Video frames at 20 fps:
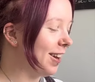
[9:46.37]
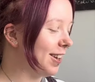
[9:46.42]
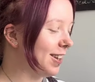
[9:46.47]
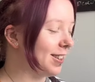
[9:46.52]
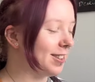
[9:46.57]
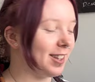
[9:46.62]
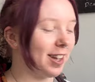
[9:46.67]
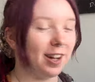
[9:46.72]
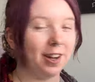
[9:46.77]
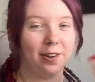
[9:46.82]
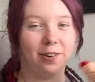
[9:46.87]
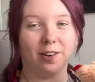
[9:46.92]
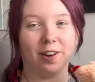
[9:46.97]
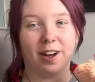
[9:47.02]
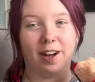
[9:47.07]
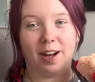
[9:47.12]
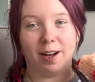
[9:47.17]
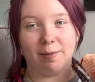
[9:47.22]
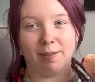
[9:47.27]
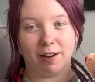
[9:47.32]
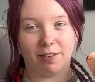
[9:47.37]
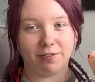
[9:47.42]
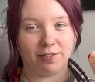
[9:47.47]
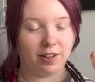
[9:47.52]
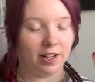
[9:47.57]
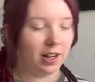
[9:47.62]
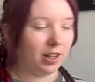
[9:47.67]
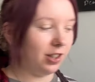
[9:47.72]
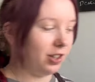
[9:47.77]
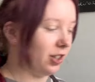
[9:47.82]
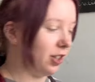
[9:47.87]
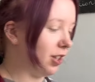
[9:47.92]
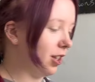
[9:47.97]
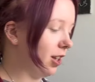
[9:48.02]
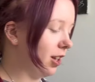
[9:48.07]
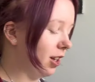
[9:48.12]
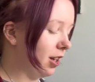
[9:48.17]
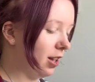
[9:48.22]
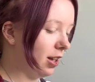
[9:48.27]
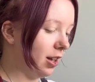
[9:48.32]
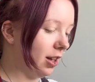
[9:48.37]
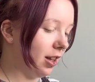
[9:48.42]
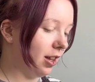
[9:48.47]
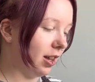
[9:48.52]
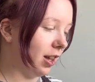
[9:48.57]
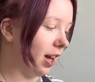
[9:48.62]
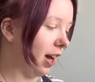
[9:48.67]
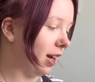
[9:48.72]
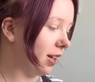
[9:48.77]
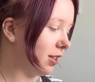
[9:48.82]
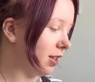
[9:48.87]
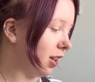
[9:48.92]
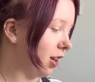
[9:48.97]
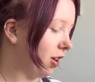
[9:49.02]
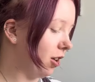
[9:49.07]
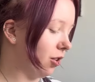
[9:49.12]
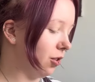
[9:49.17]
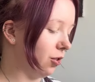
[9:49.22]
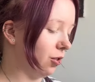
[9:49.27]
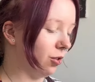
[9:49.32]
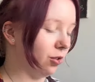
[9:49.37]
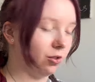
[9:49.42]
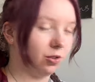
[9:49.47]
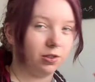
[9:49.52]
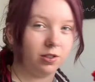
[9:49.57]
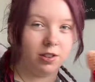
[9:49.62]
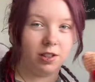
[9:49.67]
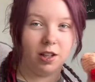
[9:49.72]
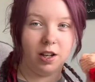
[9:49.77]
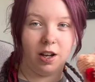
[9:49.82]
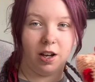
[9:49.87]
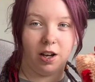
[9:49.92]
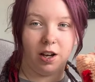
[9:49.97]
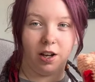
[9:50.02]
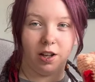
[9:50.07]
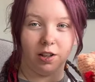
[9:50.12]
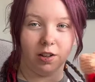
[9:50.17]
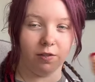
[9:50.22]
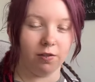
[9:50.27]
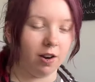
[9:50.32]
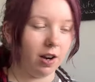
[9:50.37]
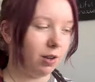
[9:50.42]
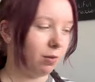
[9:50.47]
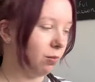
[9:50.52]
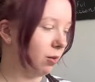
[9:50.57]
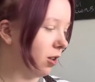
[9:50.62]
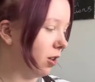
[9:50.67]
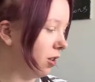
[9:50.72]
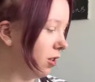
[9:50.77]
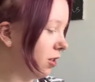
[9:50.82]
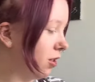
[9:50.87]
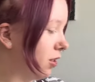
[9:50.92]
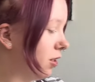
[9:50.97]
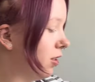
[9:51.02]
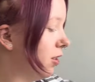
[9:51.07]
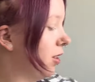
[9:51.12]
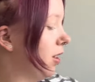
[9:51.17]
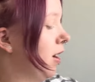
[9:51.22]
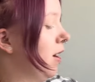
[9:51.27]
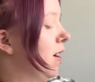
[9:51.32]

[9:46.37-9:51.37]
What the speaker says: So I finished the axolotls, the red ones.